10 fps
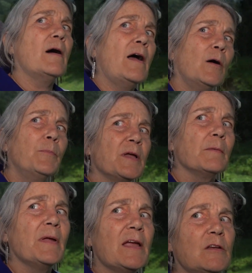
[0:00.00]

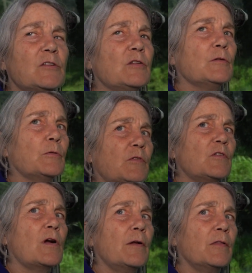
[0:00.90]
helping me to
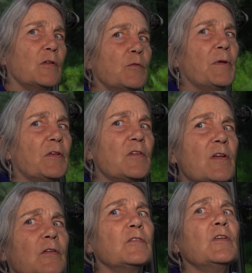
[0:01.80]
start this
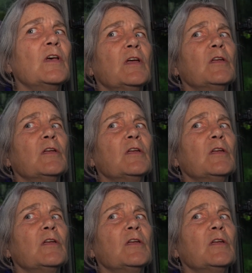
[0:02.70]
business,